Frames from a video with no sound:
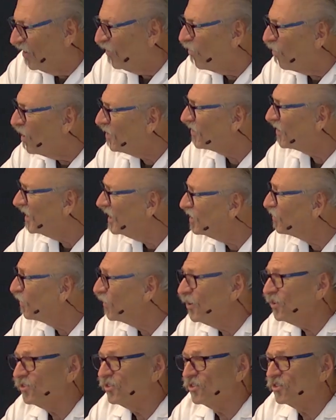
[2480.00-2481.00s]
what these
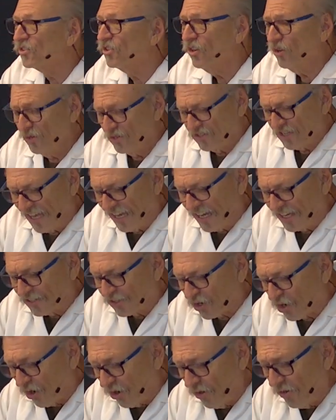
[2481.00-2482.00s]
verses do is they
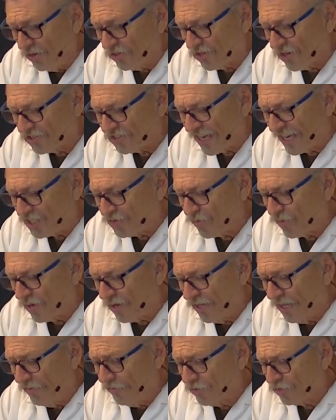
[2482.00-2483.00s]
encourage us as
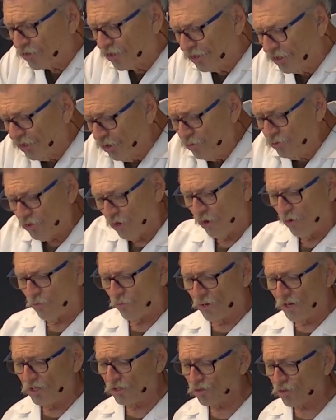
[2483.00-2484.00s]
believers to use our
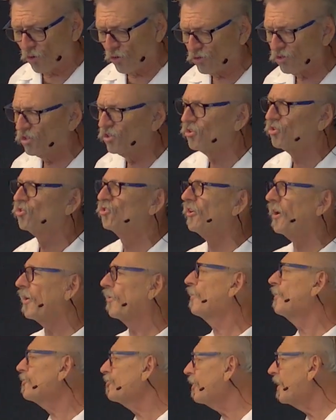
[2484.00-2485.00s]
resources
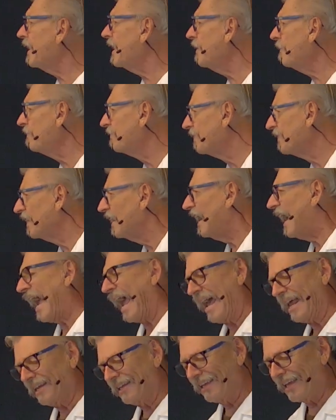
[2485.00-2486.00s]
generously
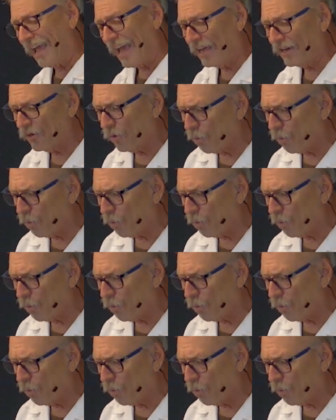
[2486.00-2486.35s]
and yet